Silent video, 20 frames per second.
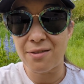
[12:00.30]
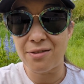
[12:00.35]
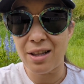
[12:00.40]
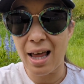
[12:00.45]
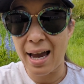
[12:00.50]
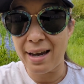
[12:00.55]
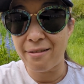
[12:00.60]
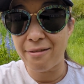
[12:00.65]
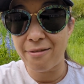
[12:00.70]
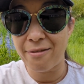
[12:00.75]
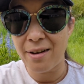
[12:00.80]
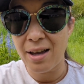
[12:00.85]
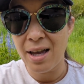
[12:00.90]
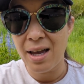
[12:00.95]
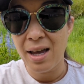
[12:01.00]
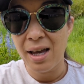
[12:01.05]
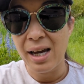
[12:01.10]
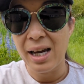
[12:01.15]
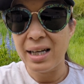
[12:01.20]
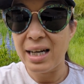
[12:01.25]
of life,
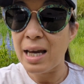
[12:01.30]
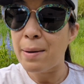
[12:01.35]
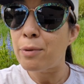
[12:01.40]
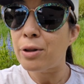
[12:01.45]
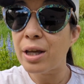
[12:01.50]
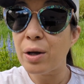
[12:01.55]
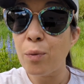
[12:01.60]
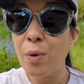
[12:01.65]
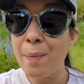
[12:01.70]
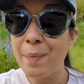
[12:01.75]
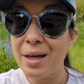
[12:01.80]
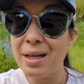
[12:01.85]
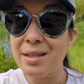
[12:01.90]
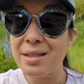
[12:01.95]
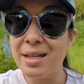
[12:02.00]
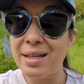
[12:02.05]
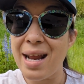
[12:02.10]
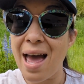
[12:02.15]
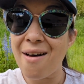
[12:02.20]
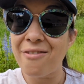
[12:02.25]
enabling women
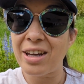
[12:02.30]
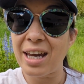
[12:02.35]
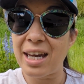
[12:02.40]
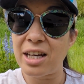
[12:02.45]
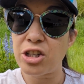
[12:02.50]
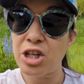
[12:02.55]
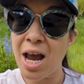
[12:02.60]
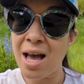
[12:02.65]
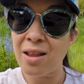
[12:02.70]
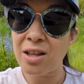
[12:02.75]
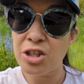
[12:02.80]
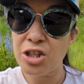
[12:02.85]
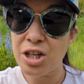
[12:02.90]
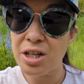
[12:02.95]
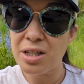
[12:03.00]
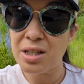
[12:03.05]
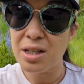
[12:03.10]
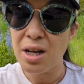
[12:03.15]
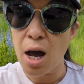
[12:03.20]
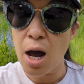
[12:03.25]
to navigate
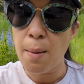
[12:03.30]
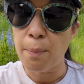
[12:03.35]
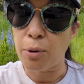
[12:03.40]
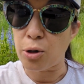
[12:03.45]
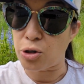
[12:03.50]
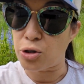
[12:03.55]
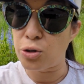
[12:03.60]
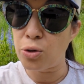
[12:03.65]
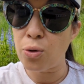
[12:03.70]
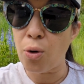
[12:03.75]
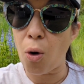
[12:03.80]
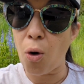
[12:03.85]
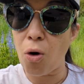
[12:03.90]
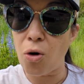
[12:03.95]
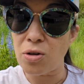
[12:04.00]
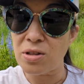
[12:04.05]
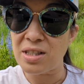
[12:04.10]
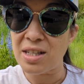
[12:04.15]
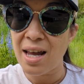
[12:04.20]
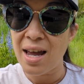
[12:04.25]
challenges, pursue
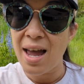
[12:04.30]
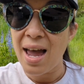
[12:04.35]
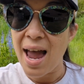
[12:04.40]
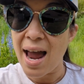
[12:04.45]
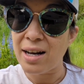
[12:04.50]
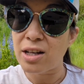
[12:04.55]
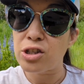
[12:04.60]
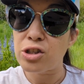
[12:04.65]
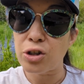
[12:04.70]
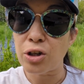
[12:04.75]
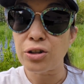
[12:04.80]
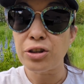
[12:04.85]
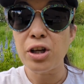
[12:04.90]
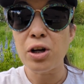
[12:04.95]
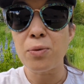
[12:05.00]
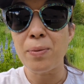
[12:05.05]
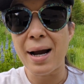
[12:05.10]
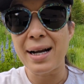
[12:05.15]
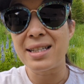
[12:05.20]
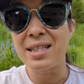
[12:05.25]
goals, and assert
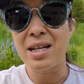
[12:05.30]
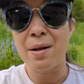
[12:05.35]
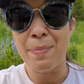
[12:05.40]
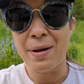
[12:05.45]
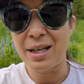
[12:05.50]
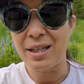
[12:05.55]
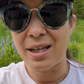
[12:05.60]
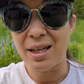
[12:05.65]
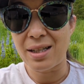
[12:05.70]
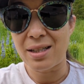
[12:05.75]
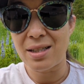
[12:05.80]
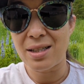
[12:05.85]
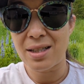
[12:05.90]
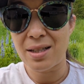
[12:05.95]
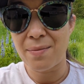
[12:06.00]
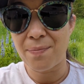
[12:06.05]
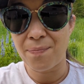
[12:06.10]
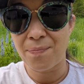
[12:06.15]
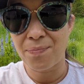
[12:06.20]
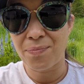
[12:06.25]
their rights and
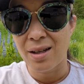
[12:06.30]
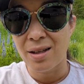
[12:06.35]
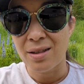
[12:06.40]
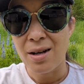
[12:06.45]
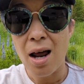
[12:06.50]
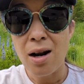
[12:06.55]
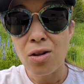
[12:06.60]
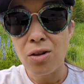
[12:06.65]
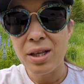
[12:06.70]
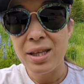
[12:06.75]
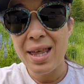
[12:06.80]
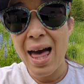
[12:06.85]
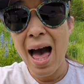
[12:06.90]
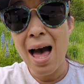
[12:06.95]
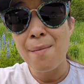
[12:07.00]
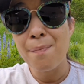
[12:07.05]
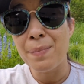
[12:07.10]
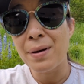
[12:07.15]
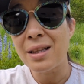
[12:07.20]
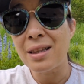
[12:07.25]
opinions. Not only
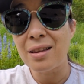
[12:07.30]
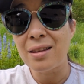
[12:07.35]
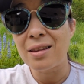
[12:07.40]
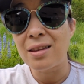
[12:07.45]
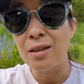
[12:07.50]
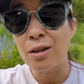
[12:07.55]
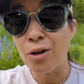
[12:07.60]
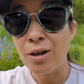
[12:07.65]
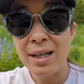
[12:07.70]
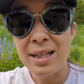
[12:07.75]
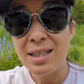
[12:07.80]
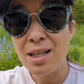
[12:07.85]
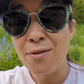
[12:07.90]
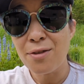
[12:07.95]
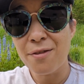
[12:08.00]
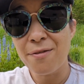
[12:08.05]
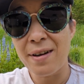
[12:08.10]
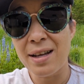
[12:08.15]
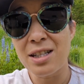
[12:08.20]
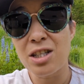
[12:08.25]
that, but learning
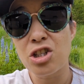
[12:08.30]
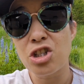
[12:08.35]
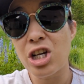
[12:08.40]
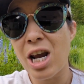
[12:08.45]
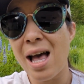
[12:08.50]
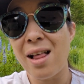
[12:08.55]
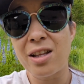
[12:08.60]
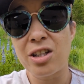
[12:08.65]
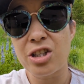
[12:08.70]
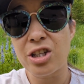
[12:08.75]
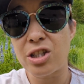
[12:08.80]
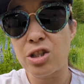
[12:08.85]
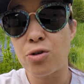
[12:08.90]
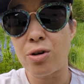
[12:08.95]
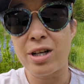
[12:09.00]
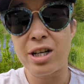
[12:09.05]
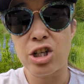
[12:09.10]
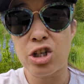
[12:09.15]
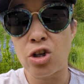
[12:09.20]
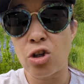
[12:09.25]
self-defense challenges
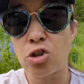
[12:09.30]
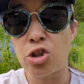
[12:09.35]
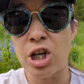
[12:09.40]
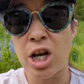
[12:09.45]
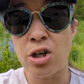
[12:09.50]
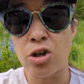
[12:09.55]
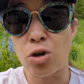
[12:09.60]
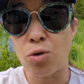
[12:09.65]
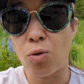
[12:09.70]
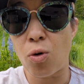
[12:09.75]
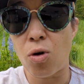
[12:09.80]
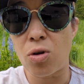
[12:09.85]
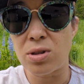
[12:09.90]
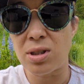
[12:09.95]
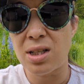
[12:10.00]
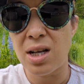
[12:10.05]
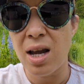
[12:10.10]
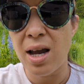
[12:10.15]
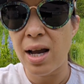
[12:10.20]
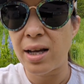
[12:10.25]
traditional gender
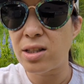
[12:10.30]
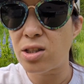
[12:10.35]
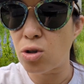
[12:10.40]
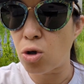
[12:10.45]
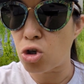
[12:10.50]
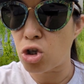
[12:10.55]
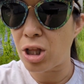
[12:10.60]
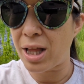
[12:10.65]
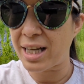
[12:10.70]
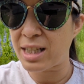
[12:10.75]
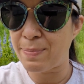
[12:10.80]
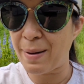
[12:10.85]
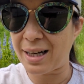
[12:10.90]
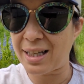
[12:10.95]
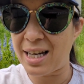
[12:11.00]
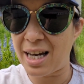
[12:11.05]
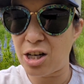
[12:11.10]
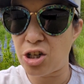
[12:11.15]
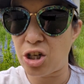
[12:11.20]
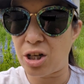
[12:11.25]
roles and social
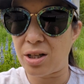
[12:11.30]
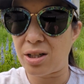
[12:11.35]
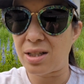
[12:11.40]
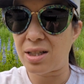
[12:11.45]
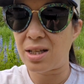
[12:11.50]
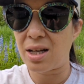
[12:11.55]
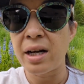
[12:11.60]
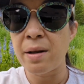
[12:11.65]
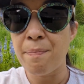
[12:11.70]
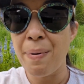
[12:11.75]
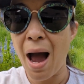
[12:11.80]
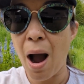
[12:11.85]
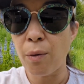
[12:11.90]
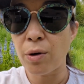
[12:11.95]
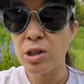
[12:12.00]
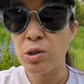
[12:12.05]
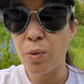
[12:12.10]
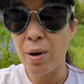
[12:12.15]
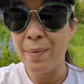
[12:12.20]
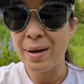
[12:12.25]
expectations. It
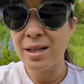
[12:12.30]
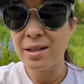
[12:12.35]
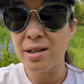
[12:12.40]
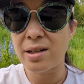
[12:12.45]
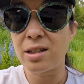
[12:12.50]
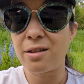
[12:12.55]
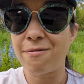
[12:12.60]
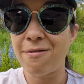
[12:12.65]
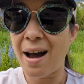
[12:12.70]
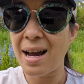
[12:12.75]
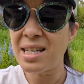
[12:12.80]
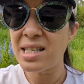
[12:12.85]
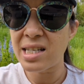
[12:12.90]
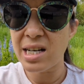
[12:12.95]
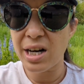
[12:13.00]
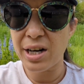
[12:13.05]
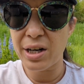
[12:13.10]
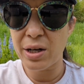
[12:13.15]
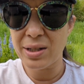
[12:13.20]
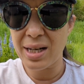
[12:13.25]
empowers women to defy
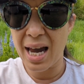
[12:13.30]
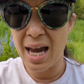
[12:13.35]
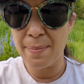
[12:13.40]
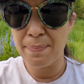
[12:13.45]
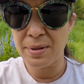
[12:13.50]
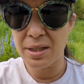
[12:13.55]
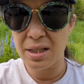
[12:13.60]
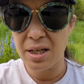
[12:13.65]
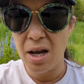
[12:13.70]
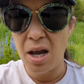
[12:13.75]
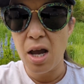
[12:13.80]
stereotypes,